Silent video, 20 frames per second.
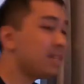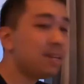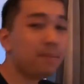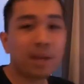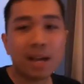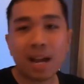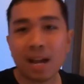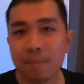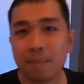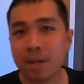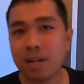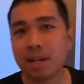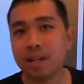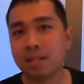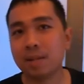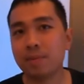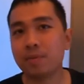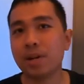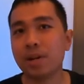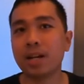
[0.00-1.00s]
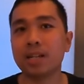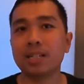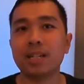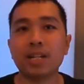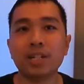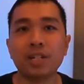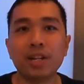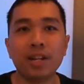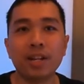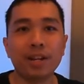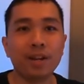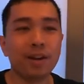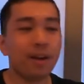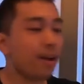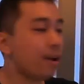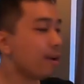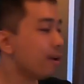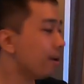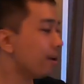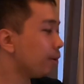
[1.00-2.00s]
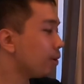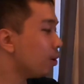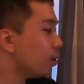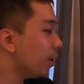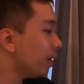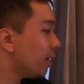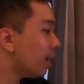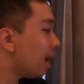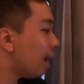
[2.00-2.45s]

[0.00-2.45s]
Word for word: see behind me the zip track is actually going